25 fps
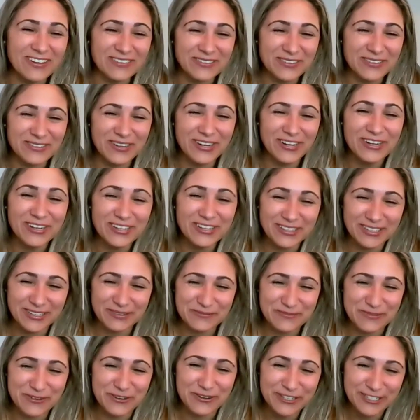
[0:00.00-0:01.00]
Phil. We
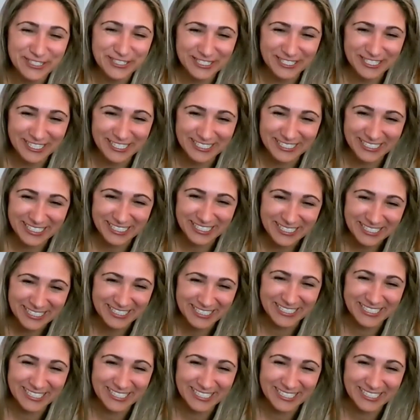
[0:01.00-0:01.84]
really appreciate it.